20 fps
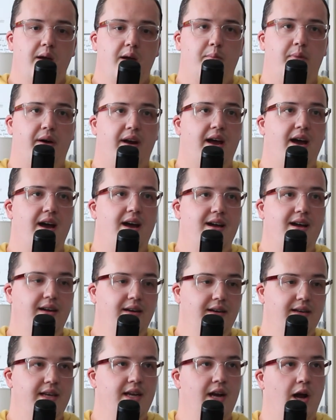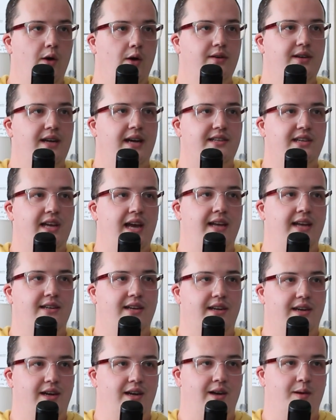But you know, not to end
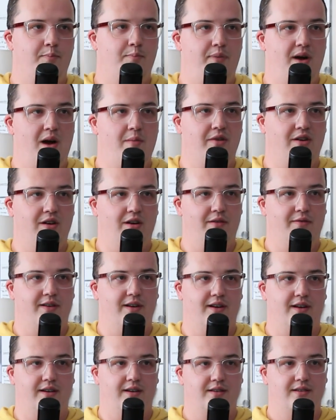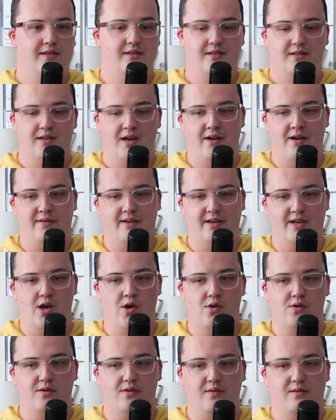on a bummer of a
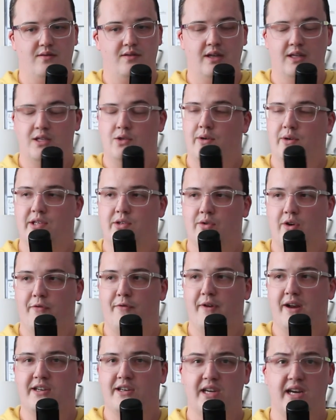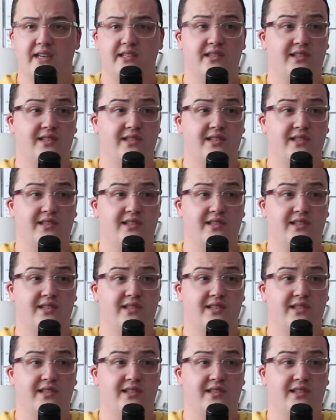note, the Toy Story franchise